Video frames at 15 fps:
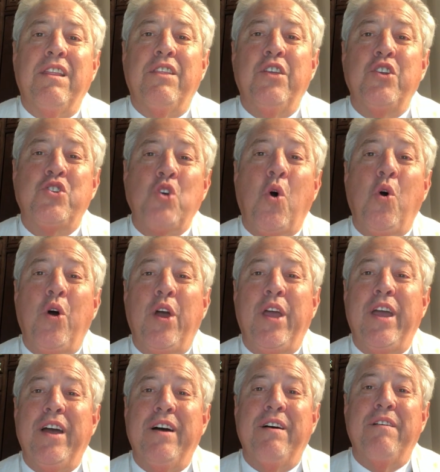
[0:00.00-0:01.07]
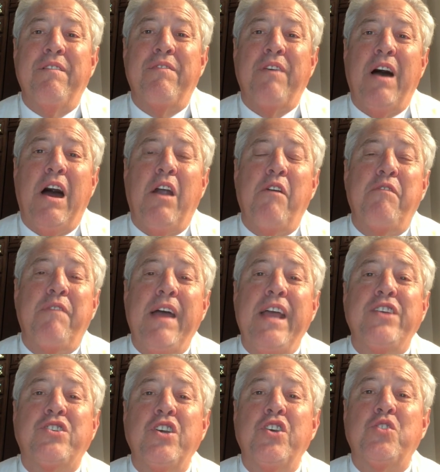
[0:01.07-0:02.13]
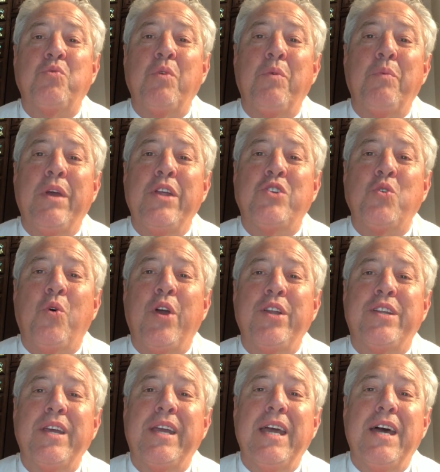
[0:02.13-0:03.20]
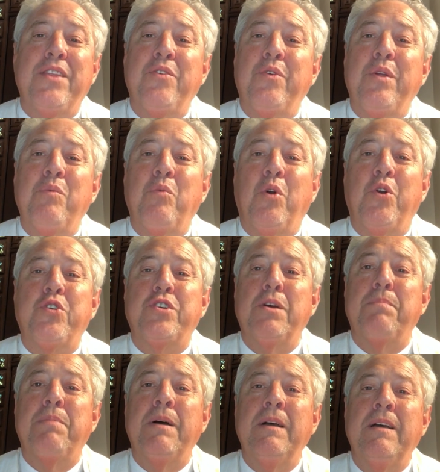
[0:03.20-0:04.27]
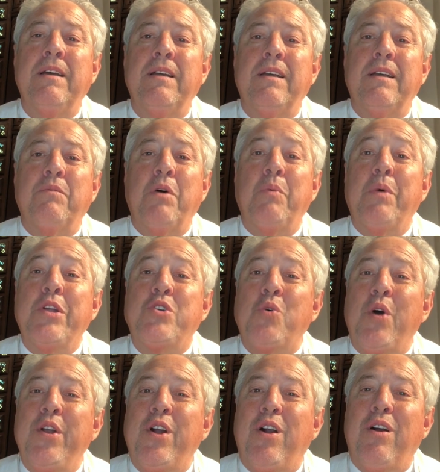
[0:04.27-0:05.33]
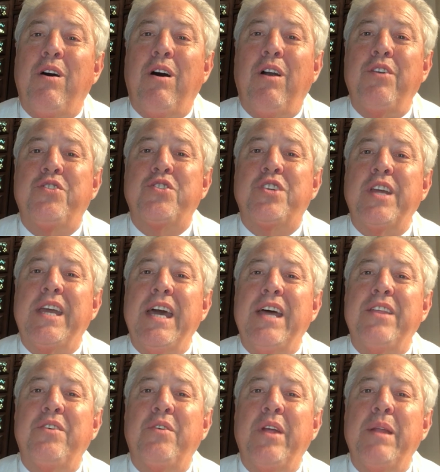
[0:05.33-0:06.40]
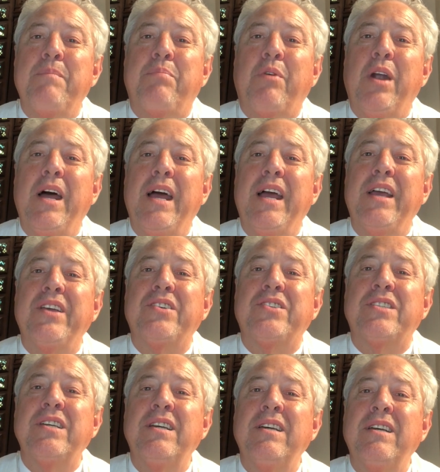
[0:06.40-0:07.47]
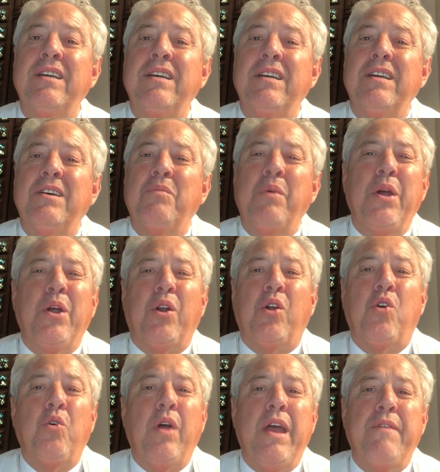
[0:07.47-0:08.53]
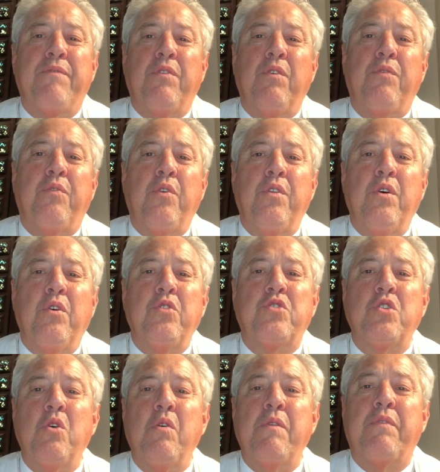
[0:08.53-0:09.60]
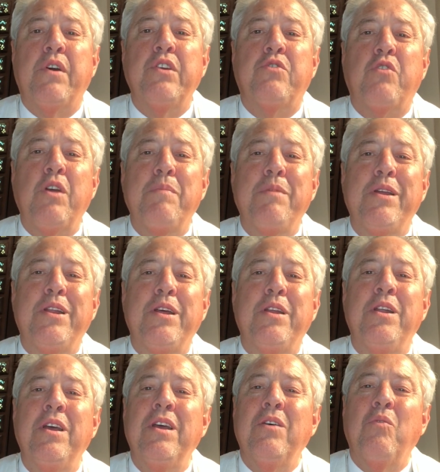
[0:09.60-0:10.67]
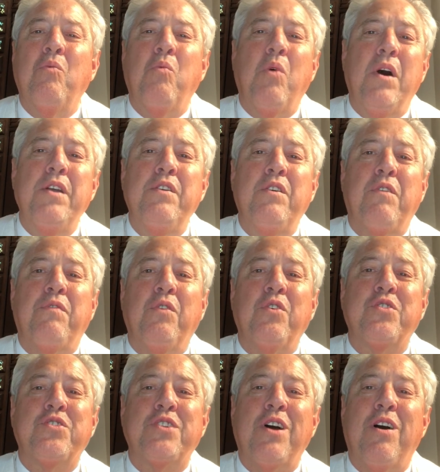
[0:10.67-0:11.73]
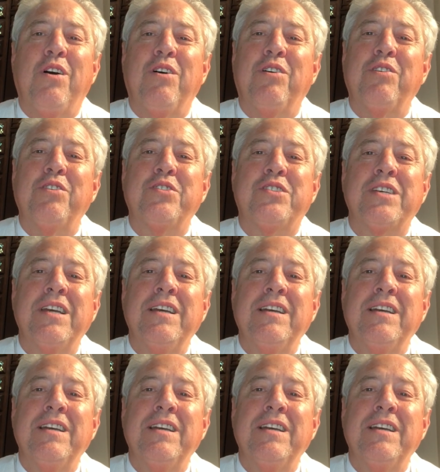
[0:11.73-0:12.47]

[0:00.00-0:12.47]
the joy of our faces when we join together in worship, when we join our hearts together in praise. We are grateful for those who have contributed wonderful songs